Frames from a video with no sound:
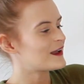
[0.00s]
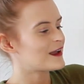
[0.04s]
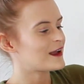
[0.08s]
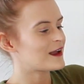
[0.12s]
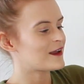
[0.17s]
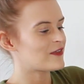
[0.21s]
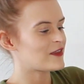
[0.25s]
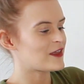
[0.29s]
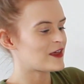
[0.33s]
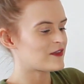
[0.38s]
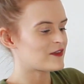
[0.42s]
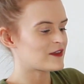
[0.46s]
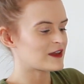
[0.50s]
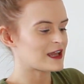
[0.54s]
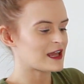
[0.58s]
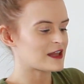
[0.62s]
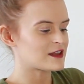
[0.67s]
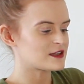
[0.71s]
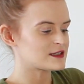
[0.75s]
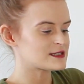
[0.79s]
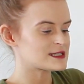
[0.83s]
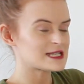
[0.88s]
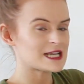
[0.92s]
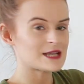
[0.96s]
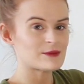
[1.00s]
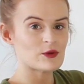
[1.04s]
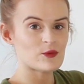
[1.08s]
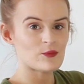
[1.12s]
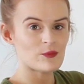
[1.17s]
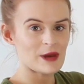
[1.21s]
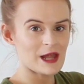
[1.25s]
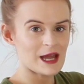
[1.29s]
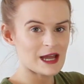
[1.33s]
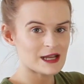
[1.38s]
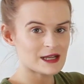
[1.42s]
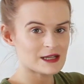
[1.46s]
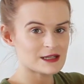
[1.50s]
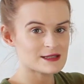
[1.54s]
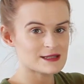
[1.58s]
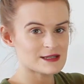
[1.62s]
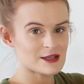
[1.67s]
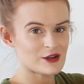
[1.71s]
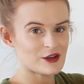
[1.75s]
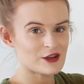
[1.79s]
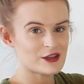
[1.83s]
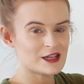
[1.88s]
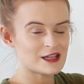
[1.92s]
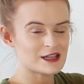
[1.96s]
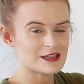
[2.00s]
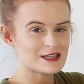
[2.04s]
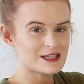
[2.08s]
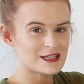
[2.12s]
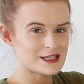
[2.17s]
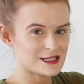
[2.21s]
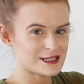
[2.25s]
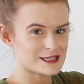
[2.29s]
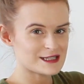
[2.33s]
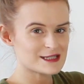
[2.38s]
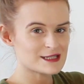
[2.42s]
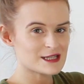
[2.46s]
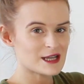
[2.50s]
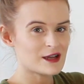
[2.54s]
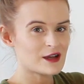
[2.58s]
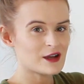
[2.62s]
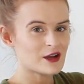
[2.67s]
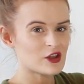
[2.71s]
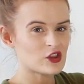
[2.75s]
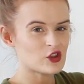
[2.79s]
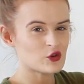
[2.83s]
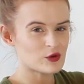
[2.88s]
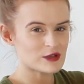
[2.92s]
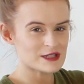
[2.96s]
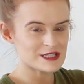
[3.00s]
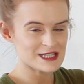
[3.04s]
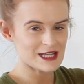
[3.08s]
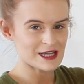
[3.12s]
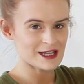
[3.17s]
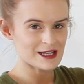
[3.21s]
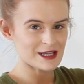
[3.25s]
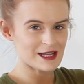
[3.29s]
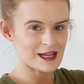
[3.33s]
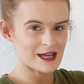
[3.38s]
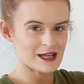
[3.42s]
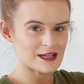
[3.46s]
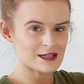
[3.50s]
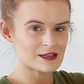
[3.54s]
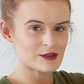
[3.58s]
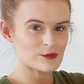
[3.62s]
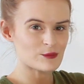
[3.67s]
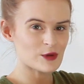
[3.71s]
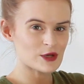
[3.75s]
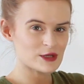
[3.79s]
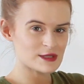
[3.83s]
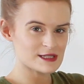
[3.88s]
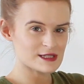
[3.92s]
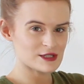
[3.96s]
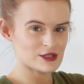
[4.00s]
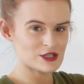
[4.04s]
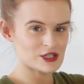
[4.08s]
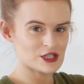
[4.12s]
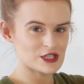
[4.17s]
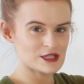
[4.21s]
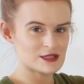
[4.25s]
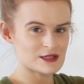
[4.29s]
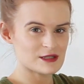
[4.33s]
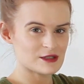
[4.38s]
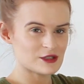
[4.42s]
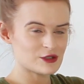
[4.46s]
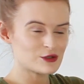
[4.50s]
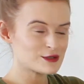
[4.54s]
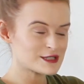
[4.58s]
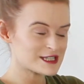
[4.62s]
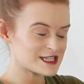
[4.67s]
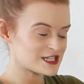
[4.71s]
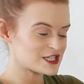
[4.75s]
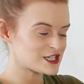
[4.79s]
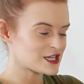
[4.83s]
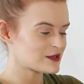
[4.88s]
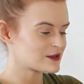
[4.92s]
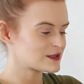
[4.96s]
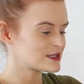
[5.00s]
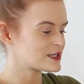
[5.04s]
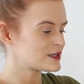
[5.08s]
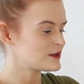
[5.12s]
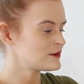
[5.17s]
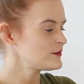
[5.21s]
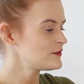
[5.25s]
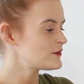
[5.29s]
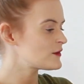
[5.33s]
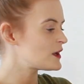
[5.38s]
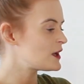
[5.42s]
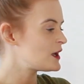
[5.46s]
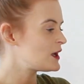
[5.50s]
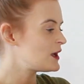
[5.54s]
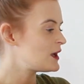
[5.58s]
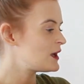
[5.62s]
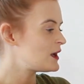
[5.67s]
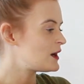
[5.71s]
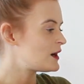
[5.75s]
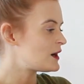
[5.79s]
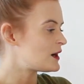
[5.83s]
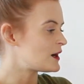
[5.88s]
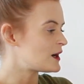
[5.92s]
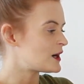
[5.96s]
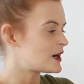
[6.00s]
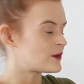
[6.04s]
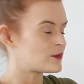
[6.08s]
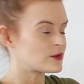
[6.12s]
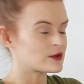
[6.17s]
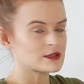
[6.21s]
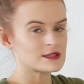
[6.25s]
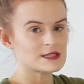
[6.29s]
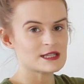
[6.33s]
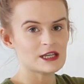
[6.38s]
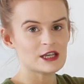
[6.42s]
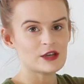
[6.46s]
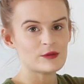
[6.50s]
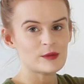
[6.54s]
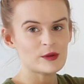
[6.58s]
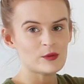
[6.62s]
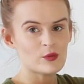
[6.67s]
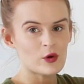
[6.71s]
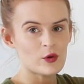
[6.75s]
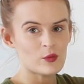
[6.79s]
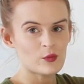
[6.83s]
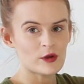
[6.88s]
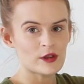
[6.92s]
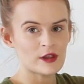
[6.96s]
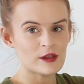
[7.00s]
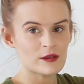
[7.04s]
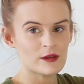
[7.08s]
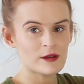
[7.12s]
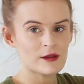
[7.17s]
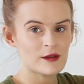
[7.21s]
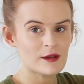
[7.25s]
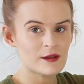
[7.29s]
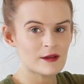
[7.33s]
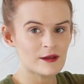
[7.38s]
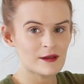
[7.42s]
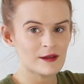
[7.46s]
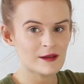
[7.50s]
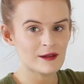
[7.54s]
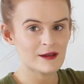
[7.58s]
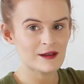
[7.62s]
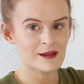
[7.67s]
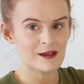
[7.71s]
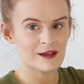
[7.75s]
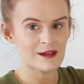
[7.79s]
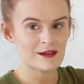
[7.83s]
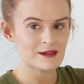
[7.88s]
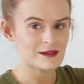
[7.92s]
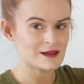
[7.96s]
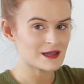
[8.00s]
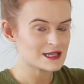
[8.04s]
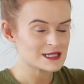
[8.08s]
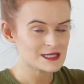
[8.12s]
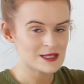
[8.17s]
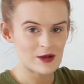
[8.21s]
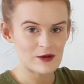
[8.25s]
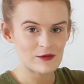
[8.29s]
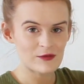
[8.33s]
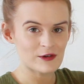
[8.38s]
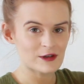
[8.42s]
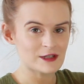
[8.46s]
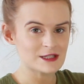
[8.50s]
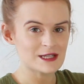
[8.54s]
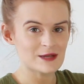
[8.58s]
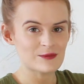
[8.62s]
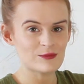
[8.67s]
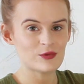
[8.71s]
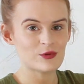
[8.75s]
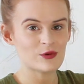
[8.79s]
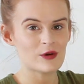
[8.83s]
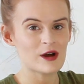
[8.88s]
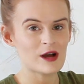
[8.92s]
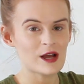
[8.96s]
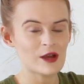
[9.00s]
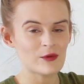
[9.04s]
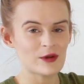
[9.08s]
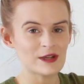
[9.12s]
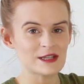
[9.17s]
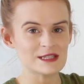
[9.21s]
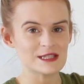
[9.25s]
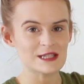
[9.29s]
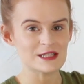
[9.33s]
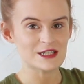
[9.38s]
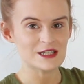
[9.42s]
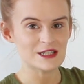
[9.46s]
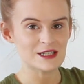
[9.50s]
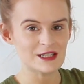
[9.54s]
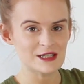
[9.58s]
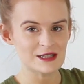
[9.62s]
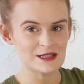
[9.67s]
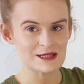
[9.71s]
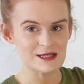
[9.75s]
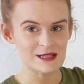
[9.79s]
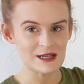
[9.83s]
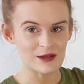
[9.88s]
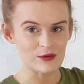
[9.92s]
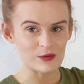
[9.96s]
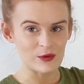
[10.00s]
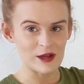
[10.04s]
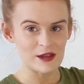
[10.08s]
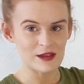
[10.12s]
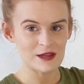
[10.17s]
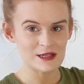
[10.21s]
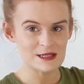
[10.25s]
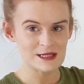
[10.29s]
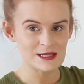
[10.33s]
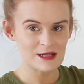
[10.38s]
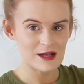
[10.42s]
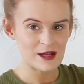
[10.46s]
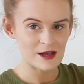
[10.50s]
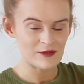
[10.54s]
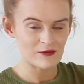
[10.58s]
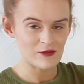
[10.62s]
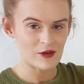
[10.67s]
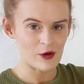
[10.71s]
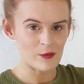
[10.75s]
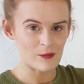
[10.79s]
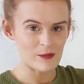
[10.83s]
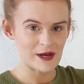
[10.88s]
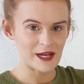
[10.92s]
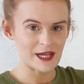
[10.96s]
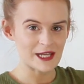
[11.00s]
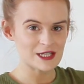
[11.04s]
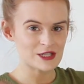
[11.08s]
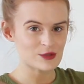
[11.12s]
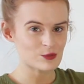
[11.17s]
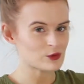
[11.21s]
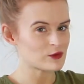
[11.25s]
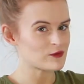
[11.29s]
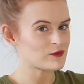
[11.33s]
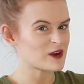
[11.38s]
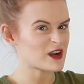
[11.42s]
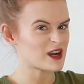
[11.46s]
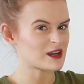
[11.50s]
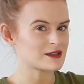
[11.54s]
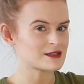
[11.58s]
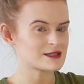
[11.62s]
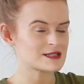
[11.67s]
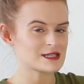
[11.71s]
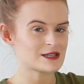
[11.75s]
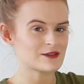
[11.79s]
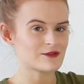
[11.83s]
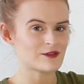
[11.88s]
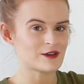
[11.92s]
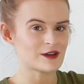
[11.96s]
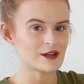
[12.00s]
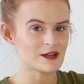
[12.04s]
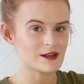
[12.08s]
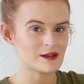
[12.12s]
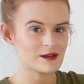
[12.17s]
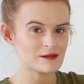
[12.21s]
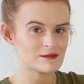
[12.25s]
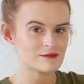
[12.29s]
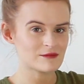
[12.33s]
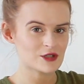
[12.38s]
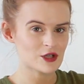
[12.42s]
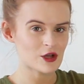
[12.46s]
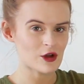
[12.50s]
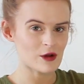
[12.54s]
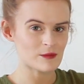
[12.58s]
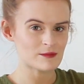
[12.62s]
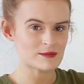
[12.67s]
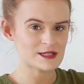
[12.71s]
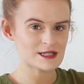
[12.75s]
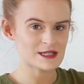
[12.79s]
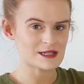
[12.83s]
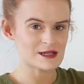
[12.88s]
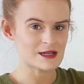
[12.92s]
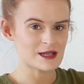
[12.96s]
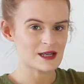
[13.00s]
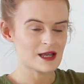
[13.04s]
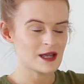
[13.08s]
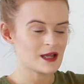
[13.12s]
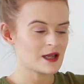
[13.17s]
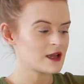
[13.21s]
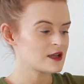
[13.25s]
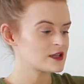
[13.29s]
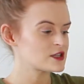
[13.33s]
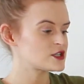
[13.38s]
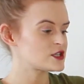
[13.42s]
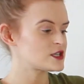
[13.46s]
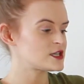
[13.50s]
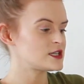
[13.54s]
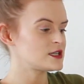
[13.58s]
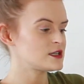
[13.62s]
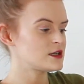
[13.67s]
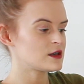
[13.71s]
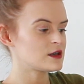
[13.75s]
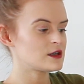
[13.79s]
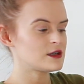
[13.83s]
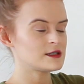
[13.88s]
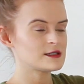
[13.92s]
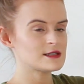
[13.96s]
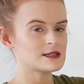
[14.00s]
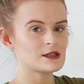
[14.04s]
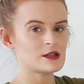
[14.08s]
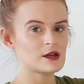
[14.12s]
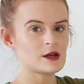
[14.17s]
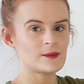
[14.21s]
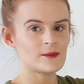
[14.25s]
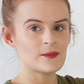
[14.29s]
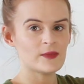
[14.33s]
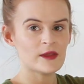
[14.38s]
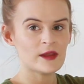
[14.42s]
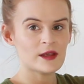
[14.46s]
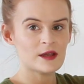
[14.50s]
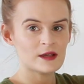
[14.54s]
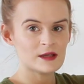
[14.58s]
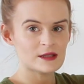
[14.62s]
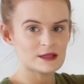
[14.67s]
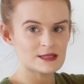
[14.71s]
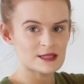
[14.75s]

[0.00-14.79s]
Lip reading: And then again, the same in black. So I think these are the ones that I get the most usage out of, because they can be worn with this up, for example, high-waisted jeans. I wear this kind of combination with various different tops and jean colours a lot.